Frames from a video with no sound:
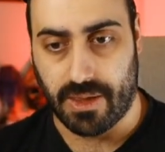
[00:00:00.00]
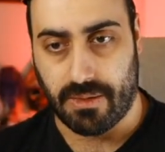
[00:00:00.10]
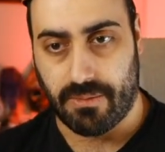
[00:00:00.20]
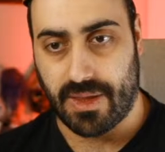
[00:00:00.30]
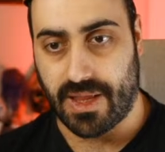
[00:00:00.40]

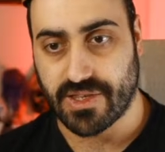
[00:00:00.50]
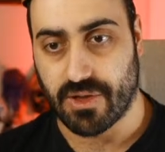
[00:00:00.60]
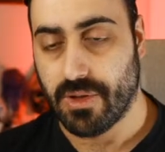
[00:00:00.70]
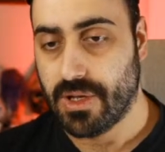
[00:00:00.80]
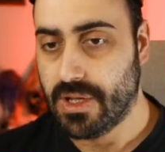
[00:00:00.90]
mini.
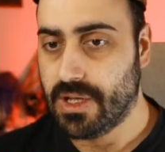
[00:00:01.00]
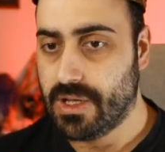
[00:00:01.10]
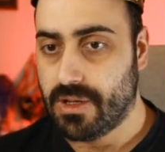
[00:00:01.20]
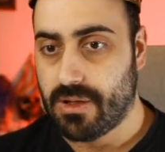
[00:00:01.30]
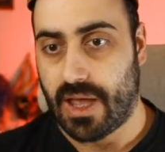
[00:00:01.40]
So
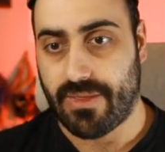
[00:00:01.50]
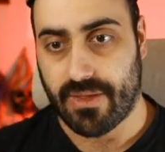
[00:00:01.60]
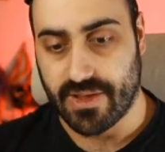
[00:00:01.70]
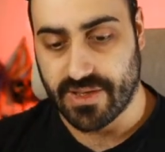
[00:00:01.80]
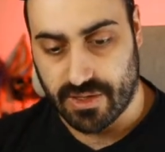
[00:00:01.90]
I think
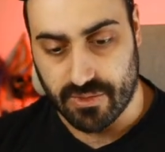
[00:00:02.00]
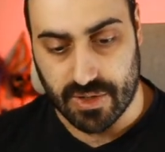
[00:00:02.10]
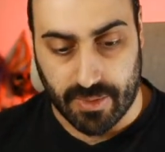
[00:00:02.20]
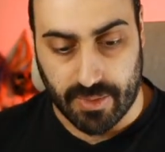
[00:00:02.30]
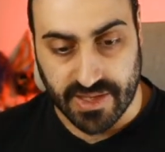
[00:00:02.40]
there's a good
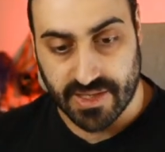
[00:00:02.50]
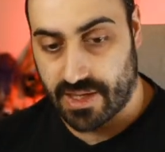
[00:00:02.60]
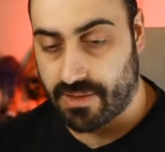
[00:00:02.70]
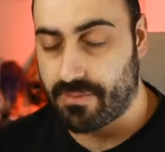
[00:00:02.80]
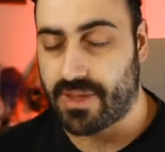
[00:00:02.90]
advice.
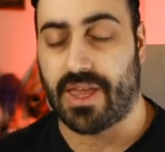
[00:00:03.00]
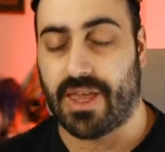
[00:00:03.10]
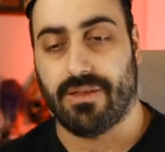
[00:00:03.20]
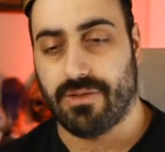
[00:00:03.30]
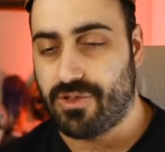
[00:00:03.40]
But
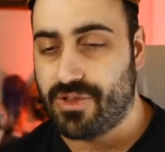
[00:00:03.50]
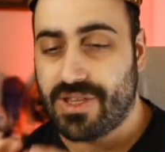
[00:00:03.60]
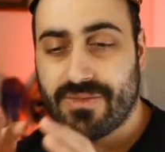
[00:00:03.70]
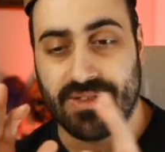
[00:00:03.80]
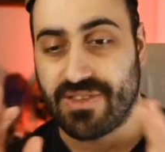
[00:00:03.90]
again, you did
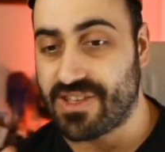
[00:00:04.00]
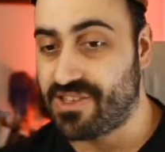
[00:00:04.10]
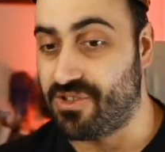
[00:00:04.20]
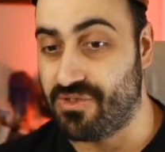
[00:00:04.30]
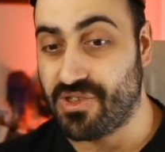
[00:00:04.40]
a
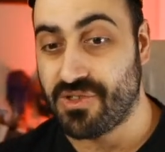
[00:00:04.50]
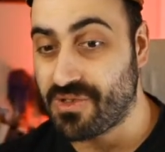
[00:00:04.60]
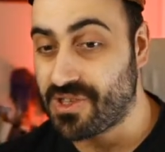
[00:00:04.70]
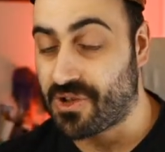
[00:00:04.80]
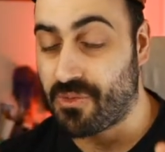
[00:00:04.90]
fantastic job.
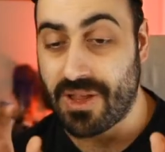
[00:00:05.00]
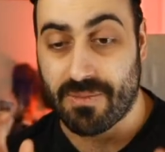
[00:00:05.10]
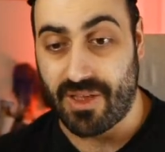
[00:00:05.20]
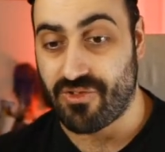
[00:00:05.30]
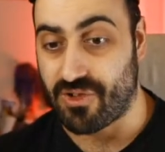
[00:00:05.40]
It's a great
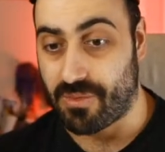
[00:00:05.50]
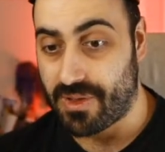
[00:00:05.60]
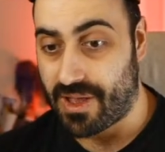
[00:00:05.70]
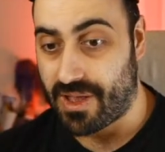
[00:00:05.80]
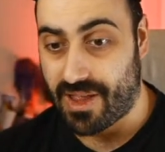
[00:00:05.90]
paint job,
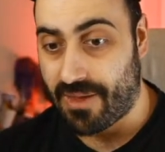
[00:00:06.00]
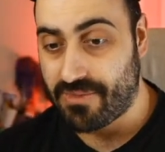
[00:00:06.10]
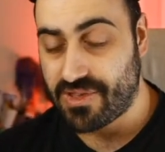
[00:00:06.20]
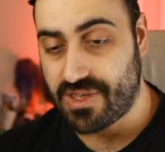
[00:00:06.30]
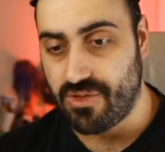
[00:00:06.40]
and I've
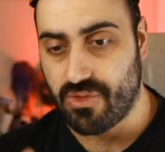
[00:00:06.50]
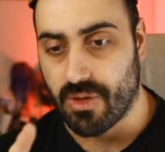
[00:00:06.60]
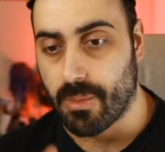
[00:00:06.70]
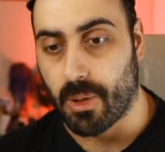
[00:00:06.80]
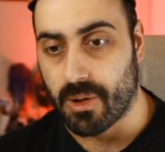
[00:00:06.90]
seen you
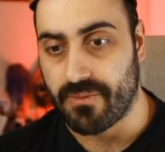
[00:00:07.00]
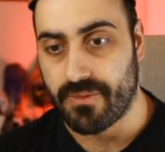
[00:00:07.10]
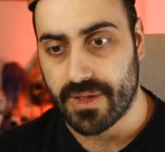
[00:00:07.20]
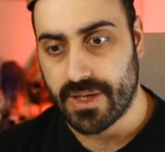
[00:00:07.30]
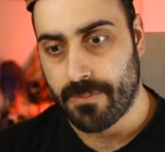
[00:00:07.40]
evolve
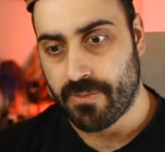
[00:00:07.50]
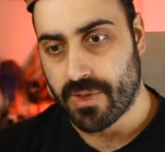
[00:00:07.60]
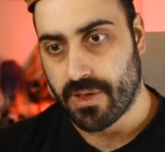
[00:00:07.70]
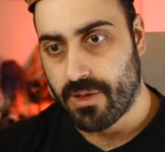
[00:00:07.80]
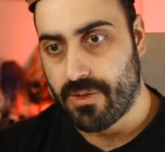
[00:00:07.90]

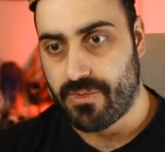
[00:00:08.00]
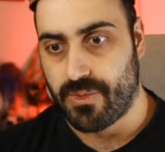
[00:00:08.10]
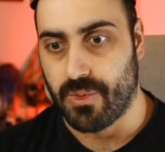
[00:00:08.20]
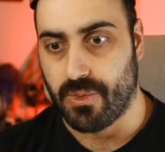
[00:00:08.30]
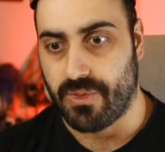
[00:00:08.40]

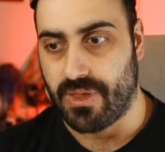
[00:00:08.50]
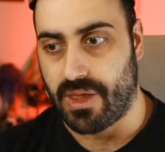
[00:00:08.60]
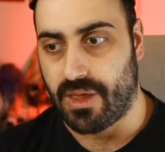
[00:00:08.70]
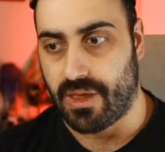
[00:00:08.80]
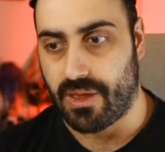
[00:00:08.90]
through
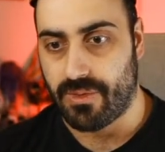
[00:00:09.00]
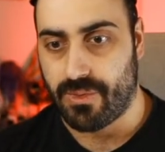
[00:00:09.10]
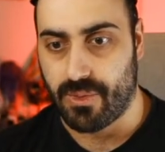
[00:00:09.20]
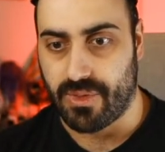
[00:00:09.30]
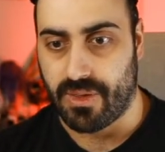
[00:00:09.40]
the
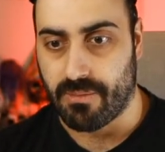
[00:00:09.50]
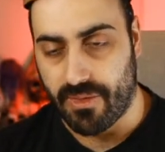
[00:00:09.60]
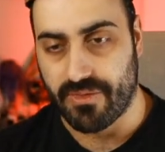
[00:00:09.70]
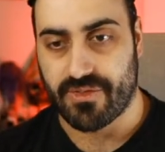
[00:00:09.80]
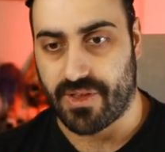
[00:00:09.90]

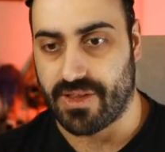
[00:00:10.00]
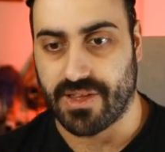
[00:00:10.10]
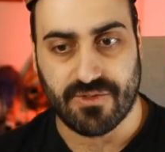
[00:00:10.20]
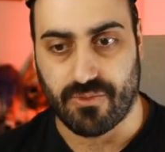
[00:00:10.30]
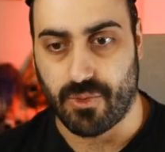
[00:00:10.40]
months, and
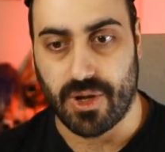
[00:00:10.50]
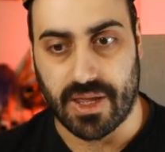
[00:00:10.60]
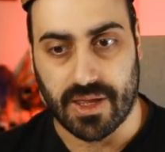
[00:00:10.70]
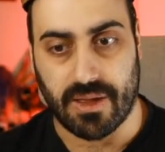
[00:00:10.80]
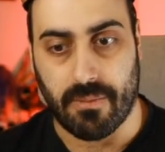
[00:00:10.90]
it's
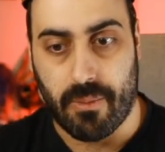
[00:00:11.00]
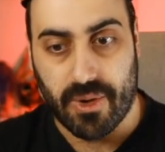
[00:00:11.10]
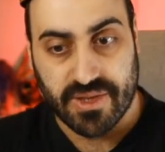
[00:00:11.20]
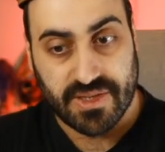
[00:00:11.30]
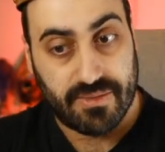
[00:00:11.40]
really
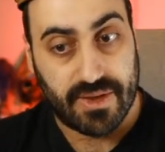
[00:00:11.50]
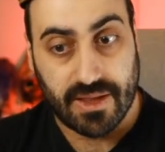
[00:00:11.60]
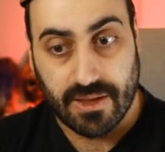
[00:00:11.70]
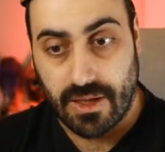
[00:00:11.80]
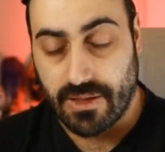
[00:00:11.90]
impressive,
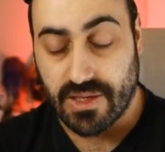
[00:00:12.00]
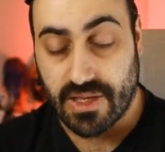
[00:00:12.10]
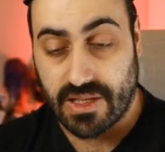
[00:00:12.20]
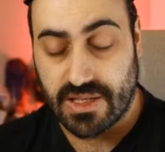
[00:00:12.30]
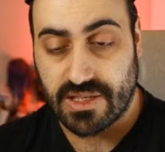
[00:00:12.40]

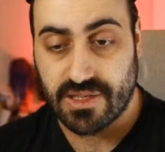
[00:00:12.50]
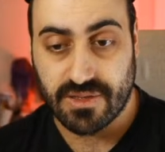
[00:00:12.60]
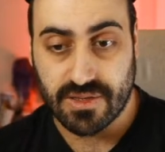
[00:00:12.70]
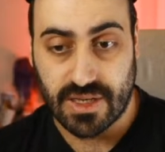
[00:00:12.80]
and it's